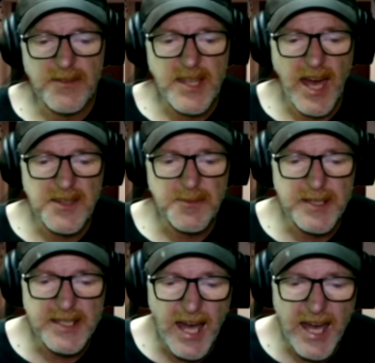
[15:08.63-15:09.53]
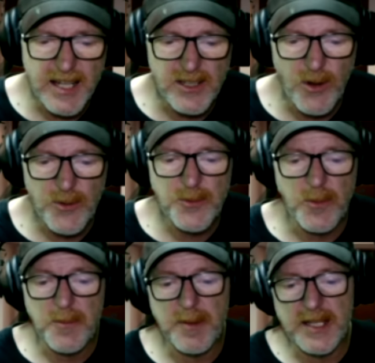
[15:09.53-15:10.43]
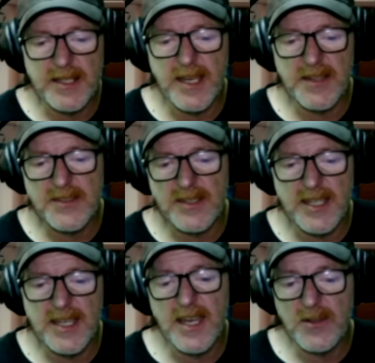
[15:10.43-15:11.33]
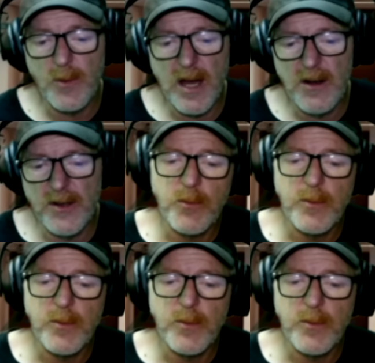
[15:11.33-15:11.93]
Ms. James has been diagnosed with PTSD